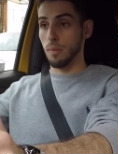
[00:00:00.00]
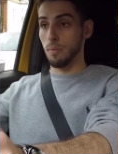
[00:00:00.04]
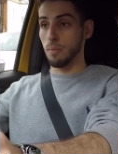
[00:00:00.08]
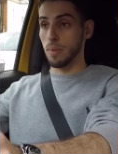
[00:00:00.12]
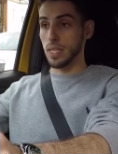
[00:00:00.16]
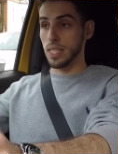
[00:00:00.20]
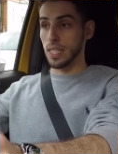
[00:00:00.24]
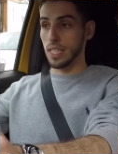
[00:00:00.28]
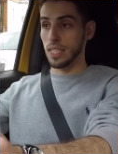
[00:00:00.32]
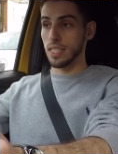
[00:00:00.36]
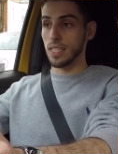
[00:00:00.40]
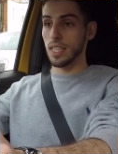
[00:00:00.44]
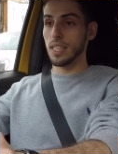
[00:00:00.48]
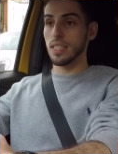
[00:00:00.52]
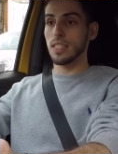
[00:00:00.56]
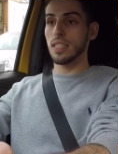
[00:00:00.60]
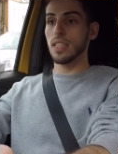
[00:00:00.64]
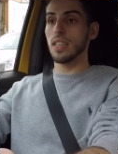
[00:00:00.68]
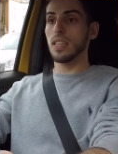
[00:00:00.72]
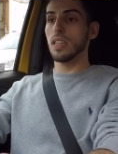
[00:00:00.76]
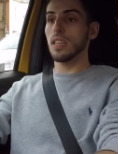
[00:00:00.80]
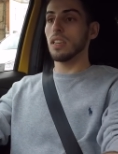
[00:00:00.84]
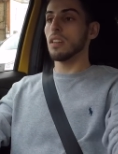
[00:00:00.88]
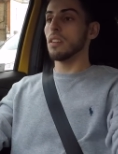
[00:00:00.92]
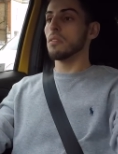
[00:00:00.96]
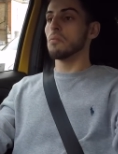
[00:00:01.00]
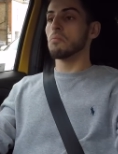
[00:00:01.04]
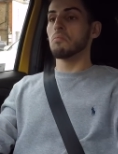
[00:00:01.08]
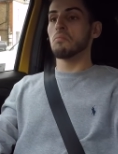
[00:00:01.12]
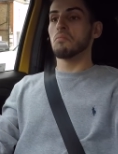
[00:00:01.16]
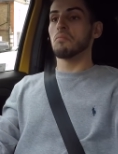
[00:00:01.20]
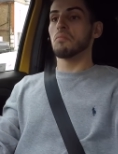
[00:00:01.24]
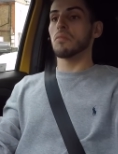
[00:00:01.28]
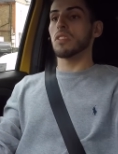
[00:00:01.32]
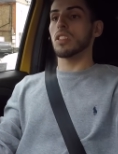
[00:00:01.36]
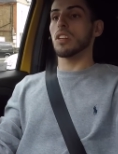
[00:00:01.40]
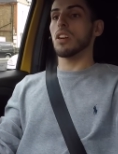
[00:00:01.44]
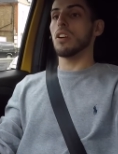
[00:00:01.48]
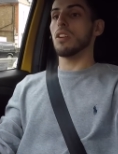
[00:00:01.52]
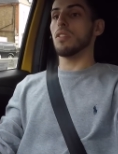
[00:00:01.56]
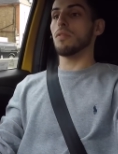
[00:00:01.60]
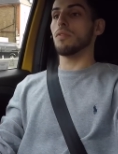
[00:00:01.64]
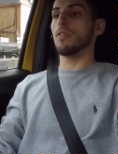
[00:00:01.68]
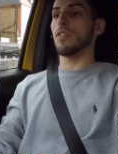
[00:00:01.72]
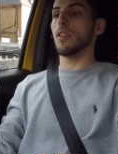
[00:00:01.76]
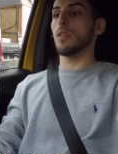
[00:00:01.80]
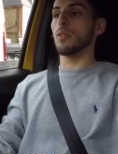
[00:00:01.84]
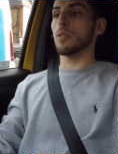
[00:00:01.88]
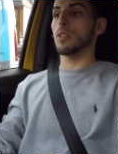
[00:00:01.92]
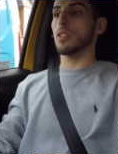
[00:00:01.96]
a busy city, can't
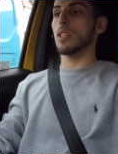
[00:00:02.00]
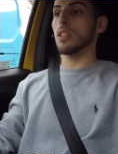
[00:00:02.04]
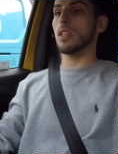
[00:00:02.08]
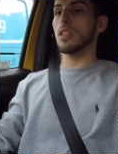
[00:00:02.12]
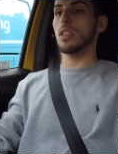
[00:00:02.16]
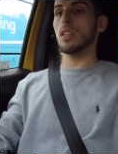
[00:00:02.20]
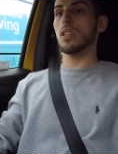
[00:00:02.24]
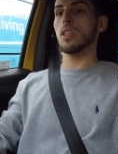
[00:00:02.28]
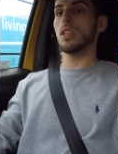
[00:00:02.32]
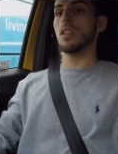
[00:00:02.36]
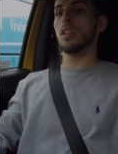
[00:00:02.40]
fault it.